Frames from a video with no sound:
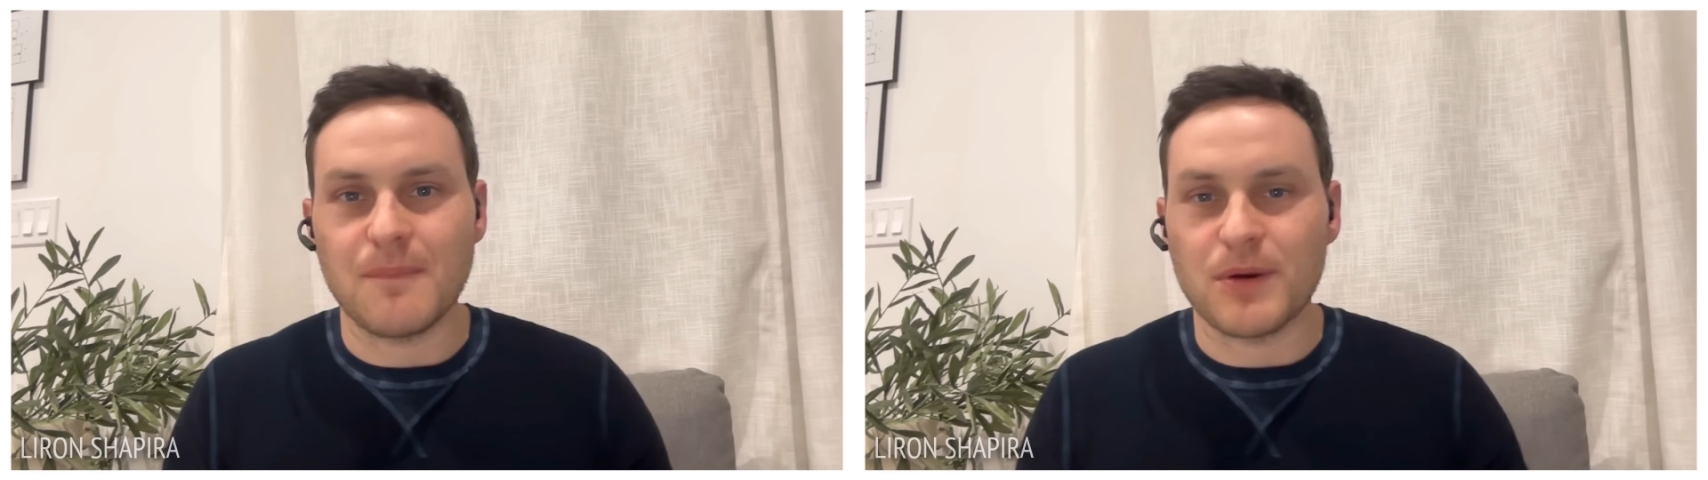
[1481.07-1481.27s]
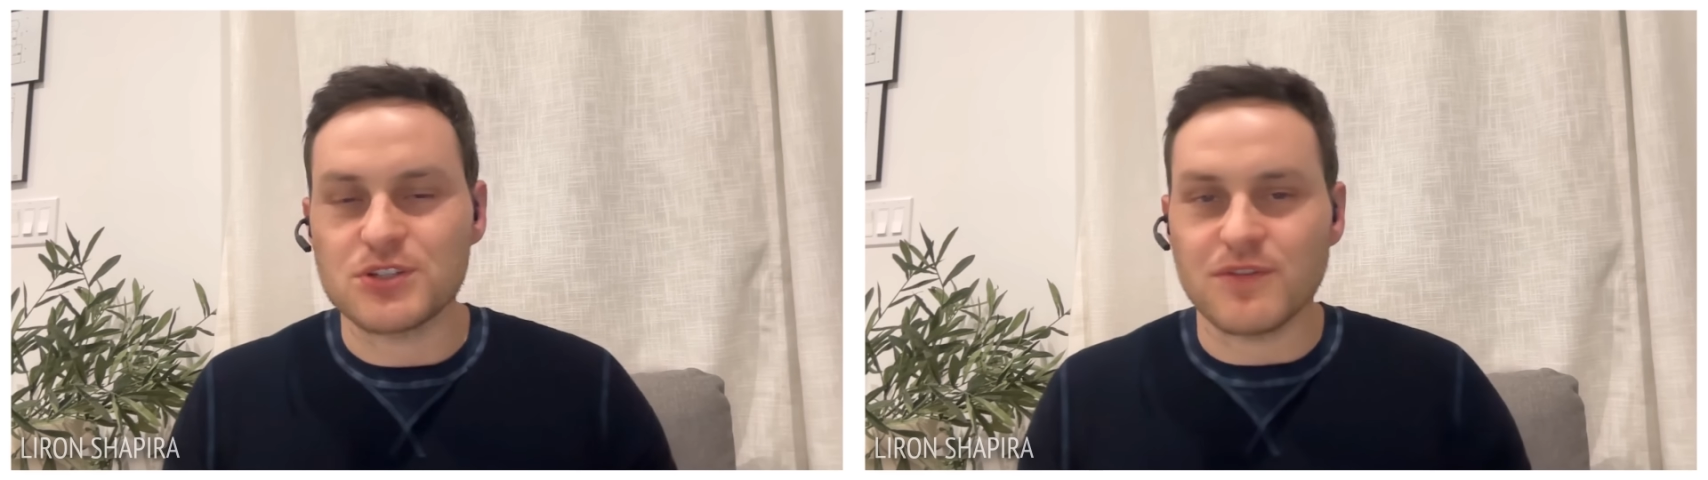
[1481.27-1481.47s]
a
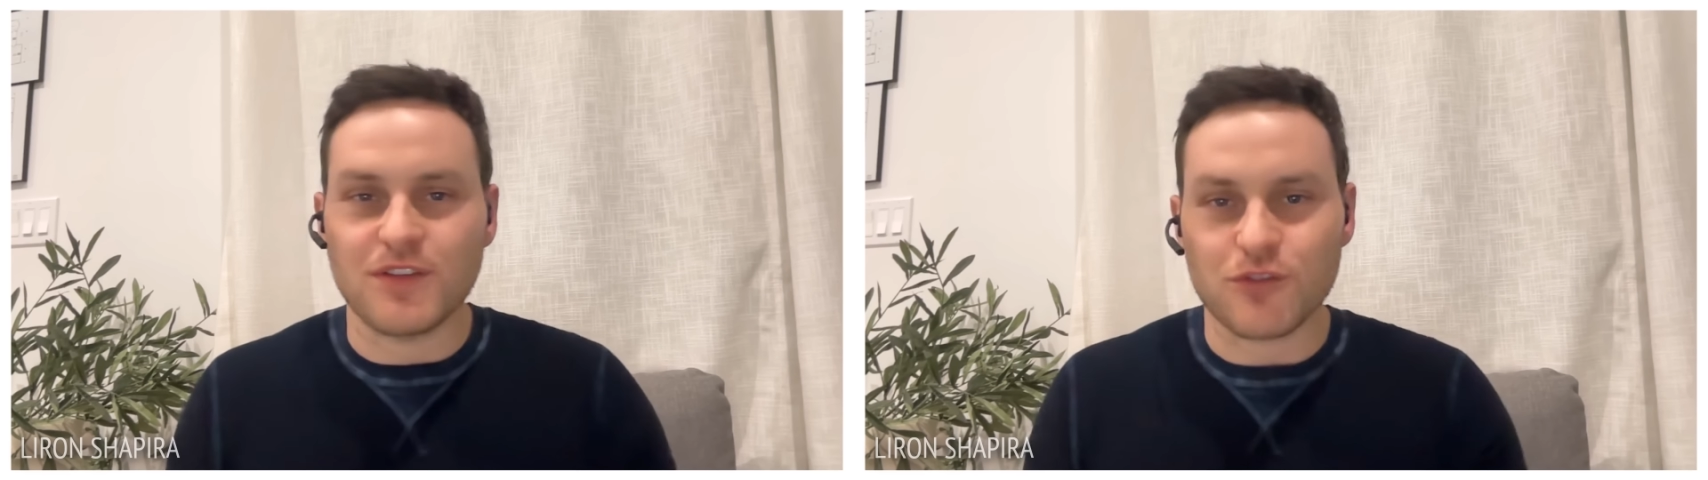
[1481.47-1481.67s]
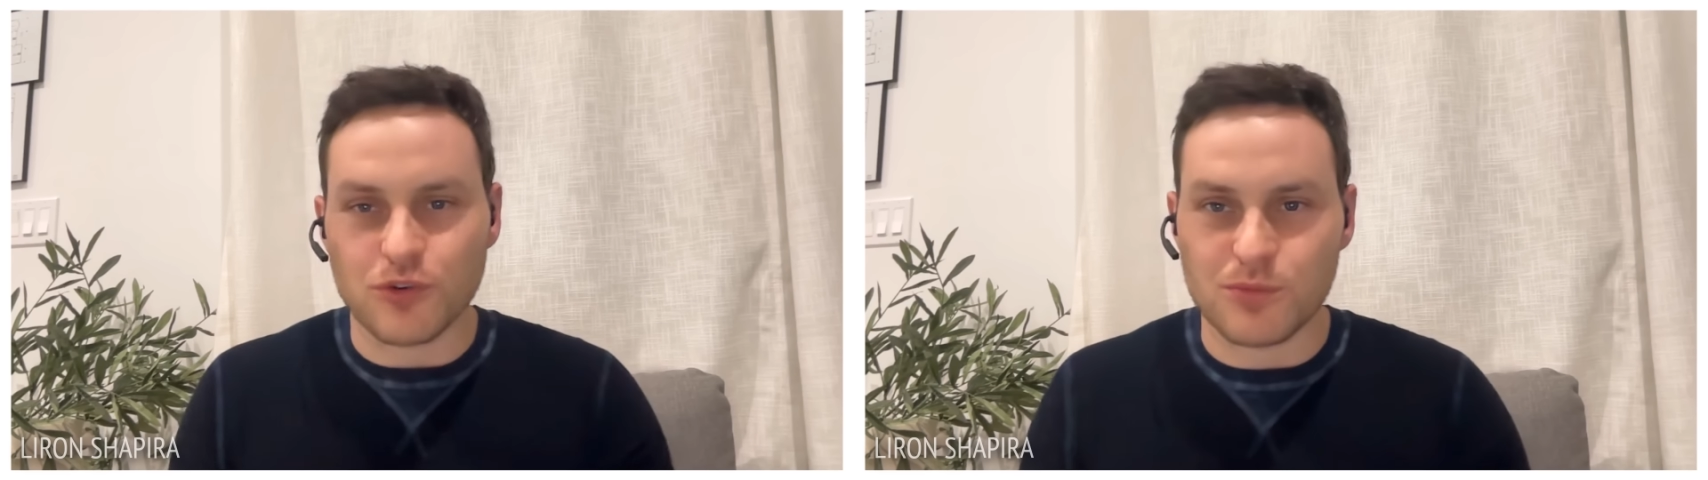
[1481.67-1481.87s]
bunch of
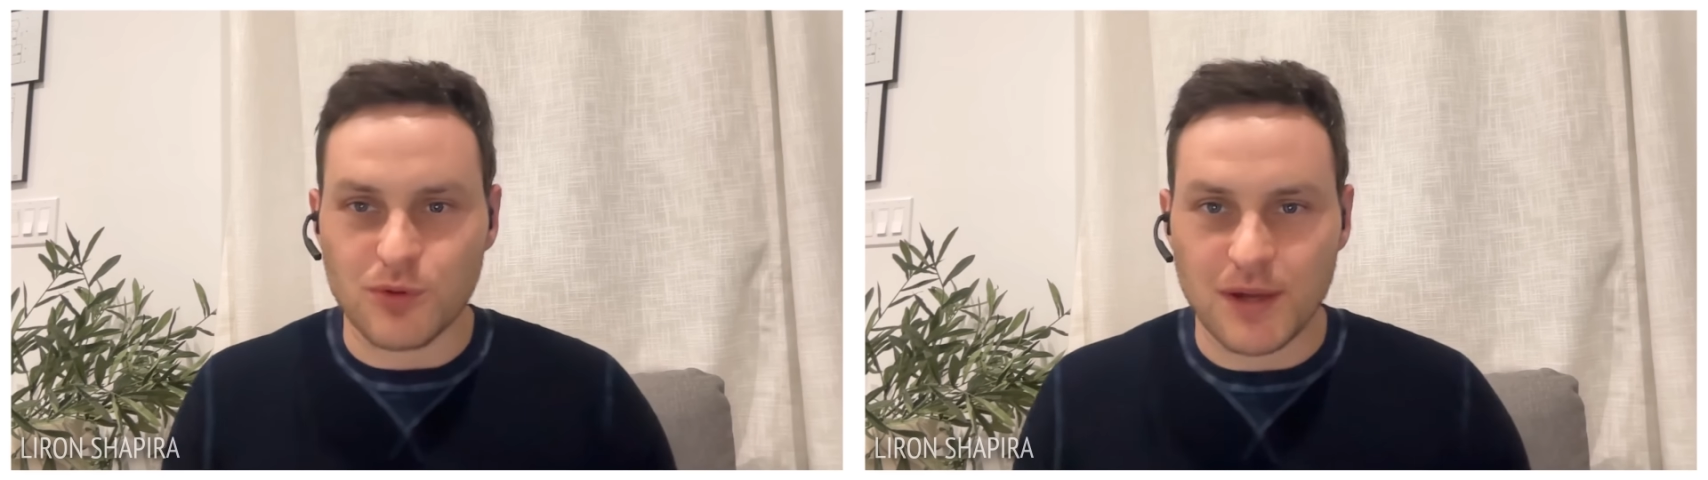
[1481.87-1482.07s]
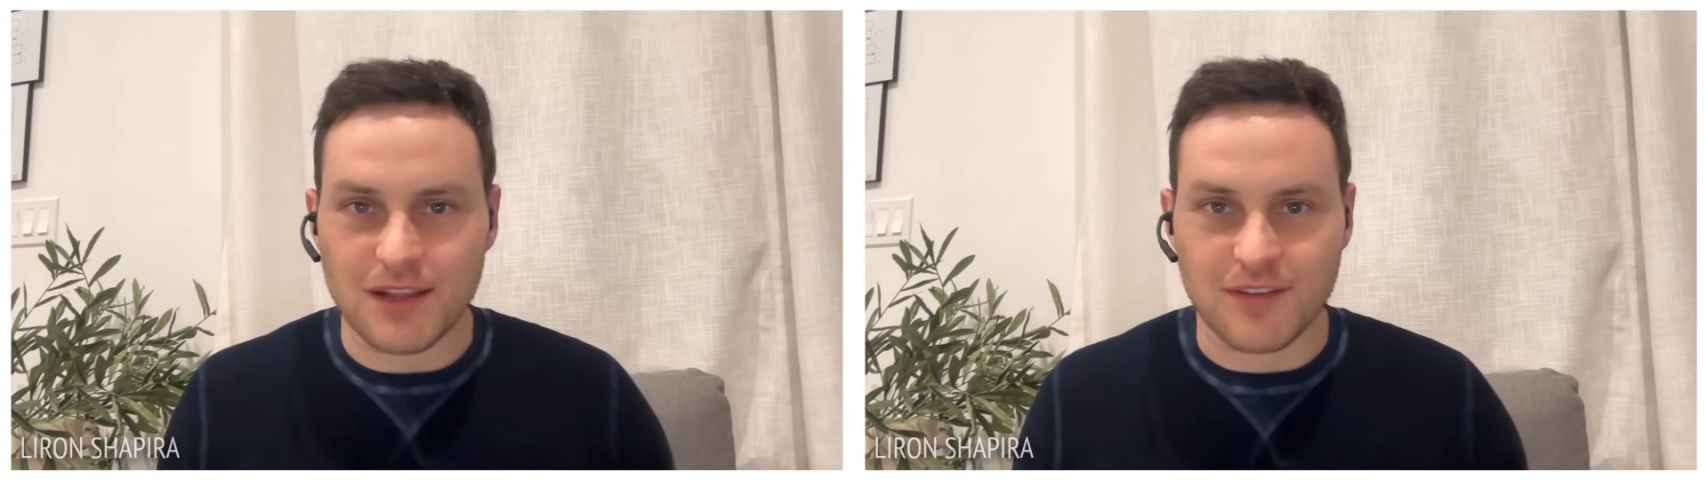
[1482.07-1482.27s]

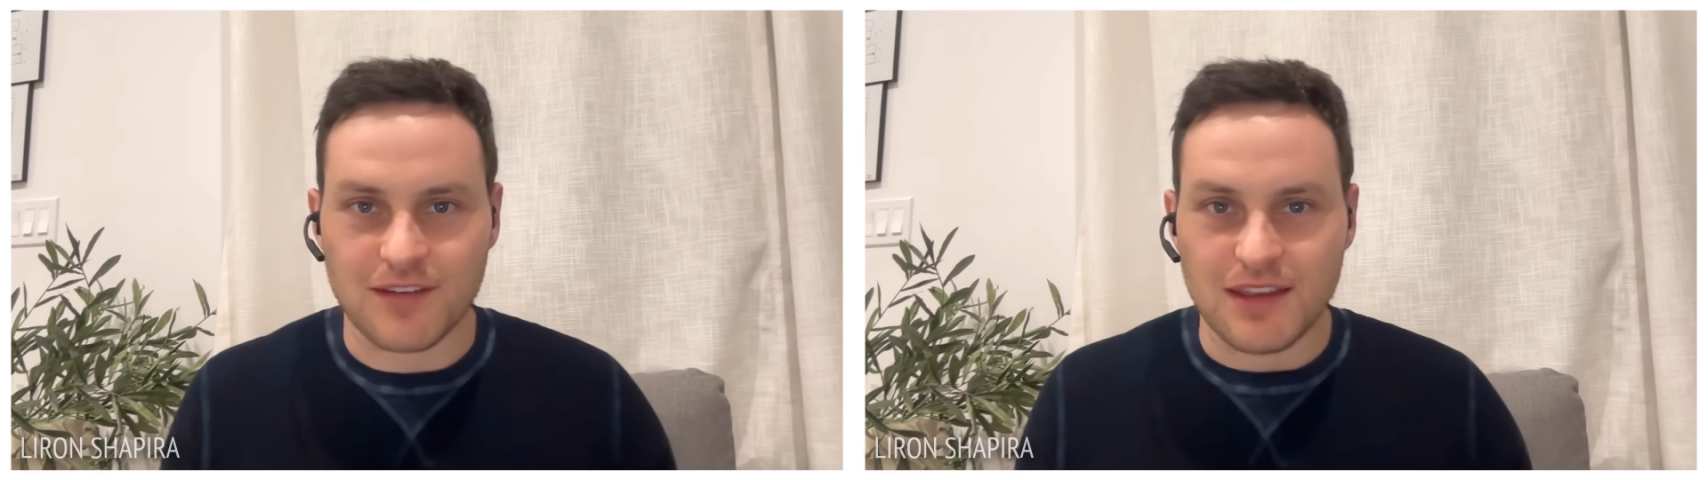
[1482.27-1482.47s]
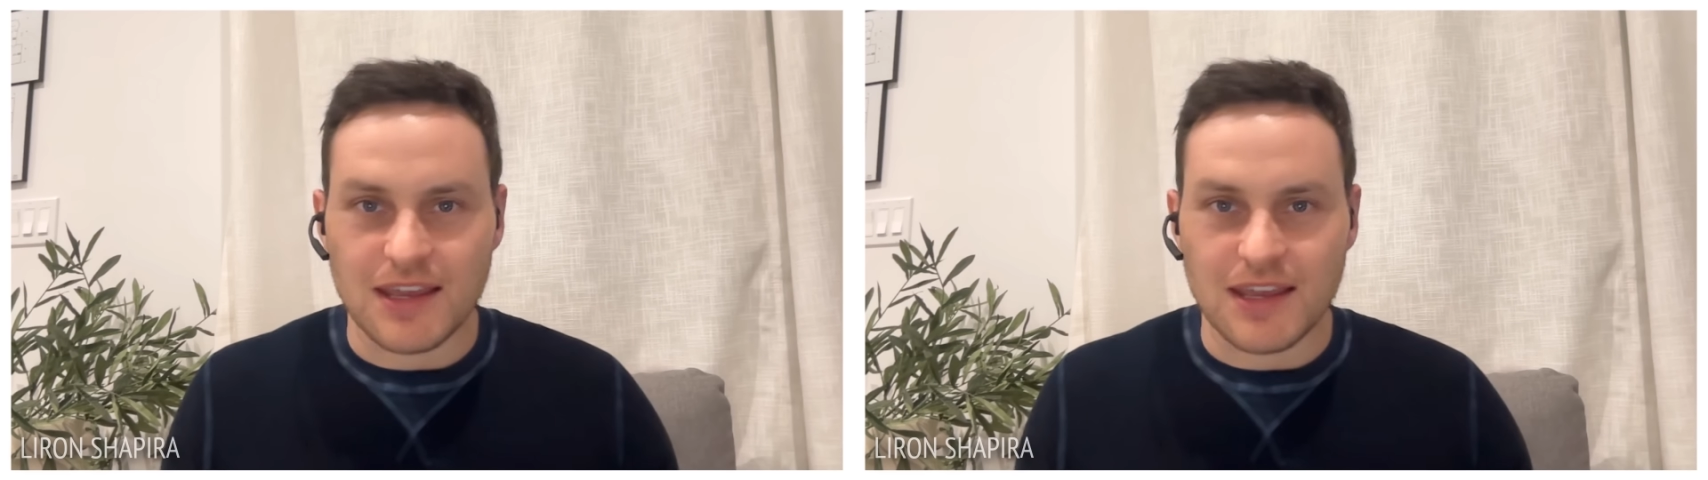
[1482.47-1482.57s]
inscrutable weights,